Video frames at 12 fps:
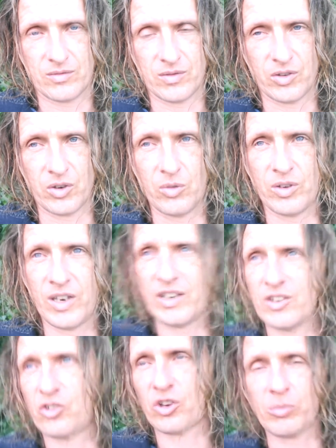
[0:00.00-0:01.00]
There's no need
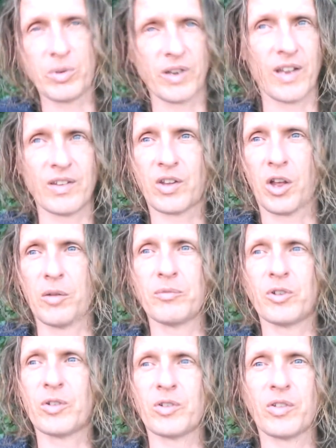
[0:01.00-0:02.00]
to jeopardize
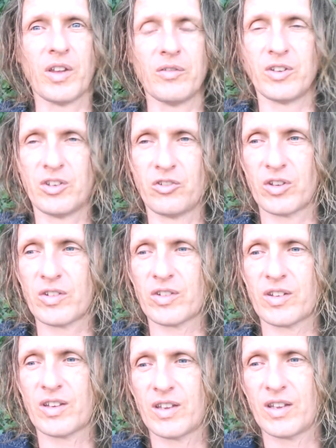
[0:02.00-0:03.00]
comfort or safety,
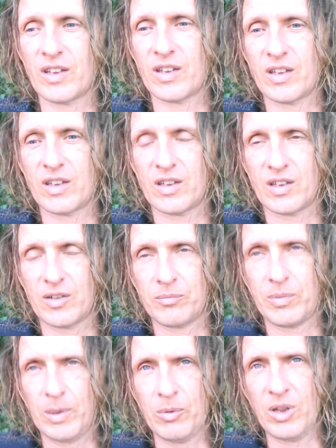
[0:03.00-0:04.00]
just
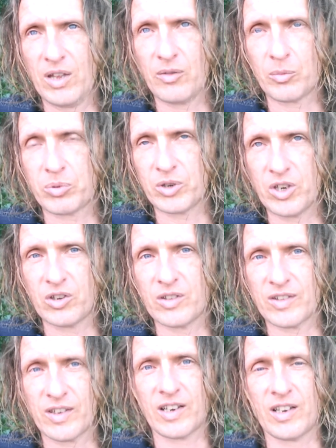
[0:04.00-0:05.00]
people have a pretty
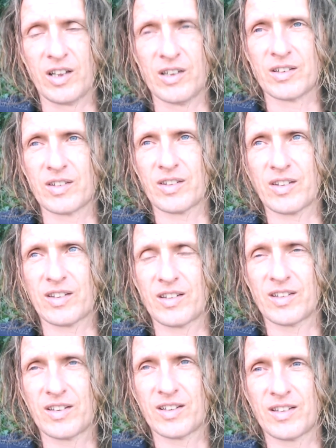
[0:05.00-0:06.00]
good set of lungs
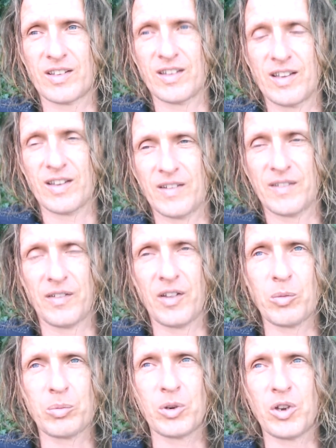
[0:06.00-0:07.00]
they
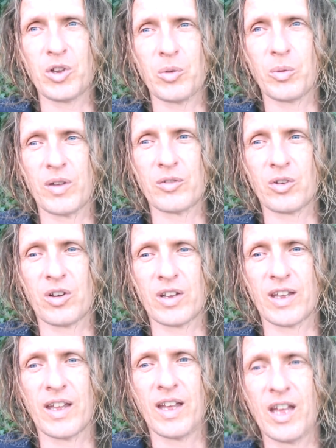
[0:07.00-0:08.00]
got a pretty good way of
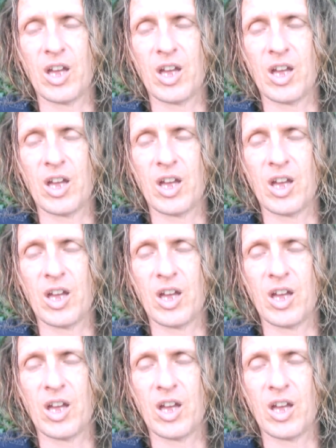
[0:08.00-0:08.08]
talking.